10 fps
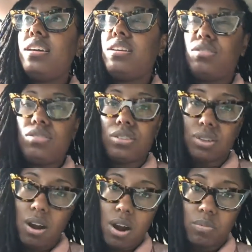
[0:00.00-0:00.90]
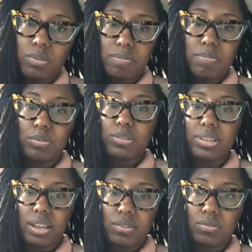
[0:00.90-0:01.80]
it's just hard with people's
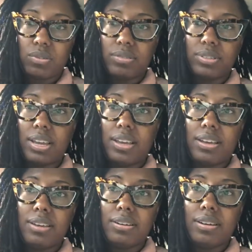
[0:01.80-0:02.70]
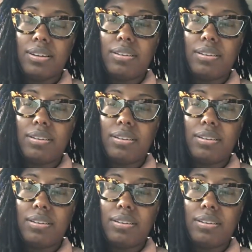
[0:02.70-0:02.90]
schedules and